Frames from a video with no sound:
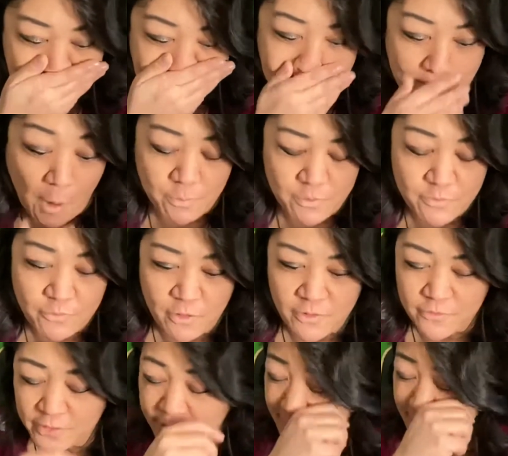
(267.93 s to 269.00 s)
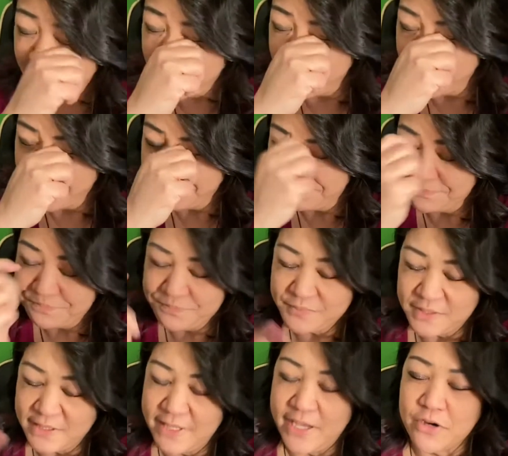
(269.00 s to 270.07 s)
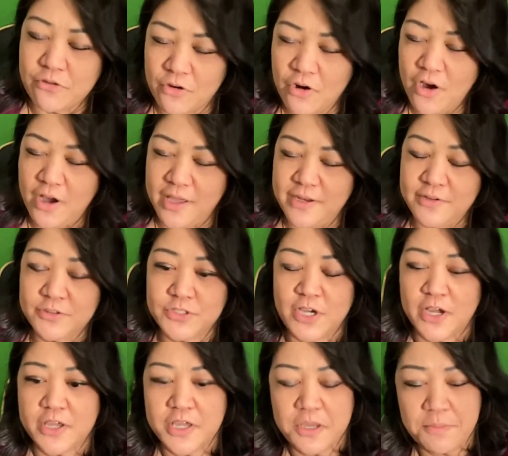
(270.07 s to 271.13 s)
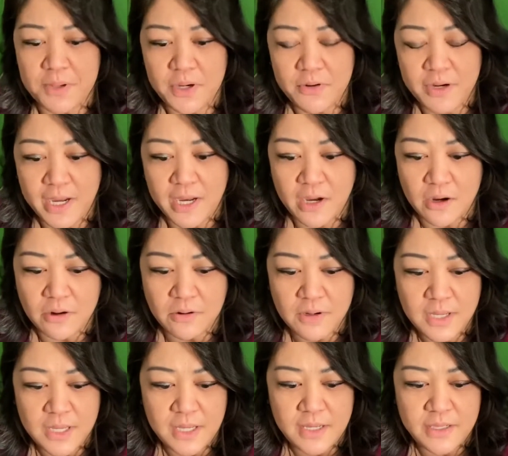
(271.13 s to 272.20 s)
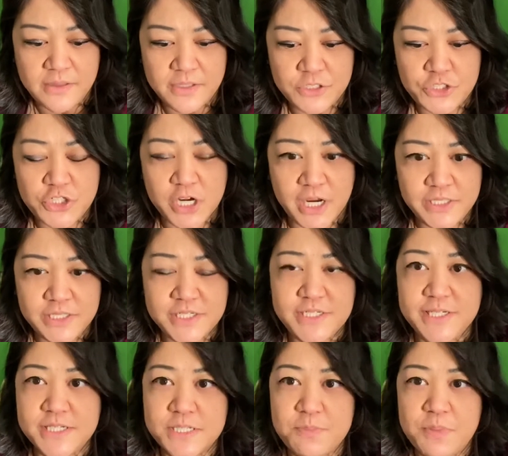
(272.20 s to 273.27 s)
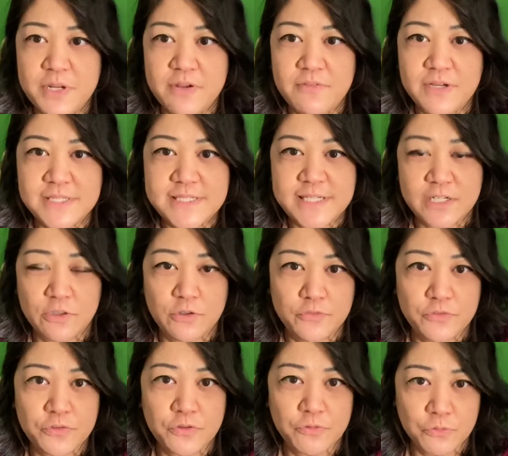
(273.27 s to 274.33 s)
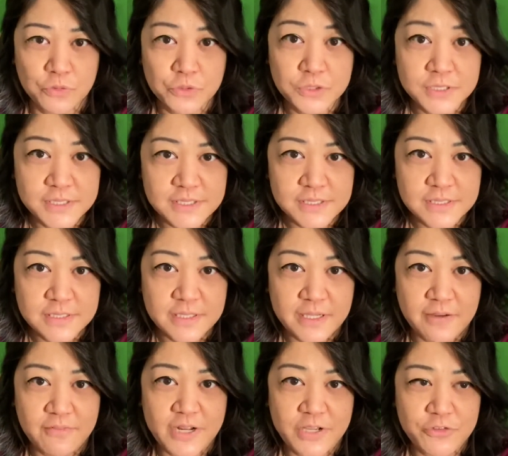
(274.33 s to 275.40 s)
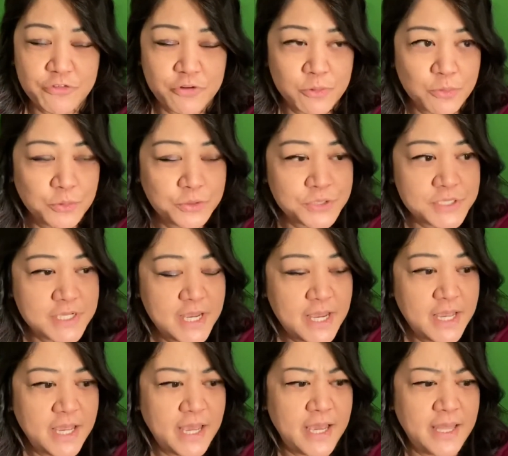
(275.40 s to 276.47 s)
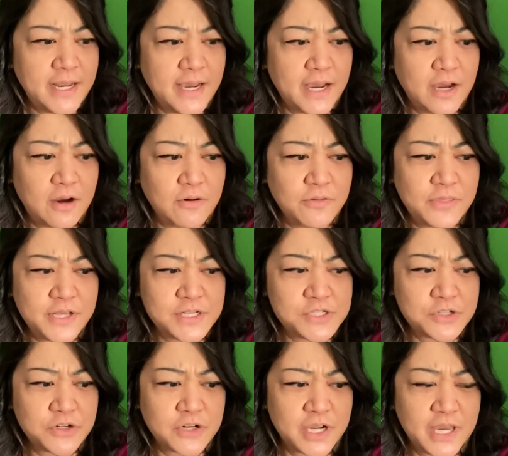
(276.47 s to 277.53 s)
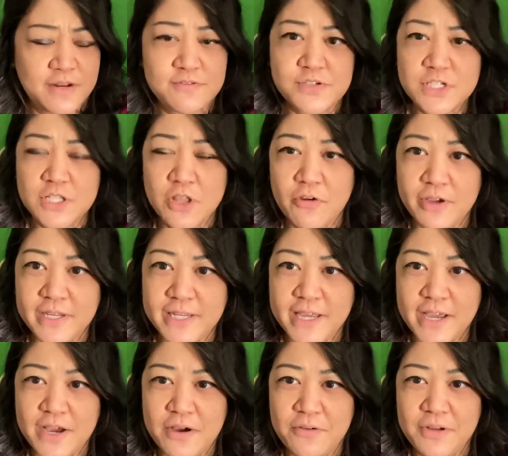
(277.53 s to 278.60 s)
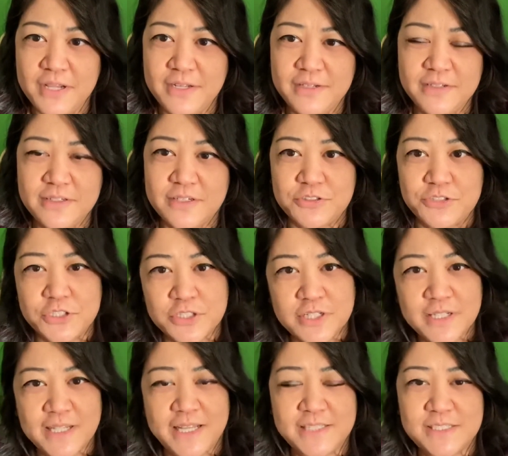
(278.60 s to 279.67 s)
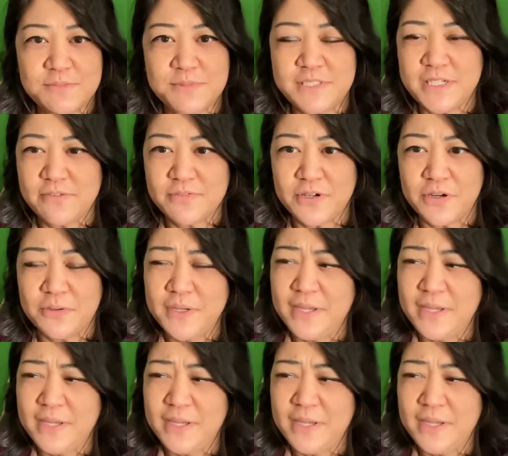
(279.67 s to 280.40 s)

Before I forget, later on they're talking about how the judge is a bit of a stickler for the rules, evidentiary rules, and how things are kind of slowing down, and how she could have let some stuff go.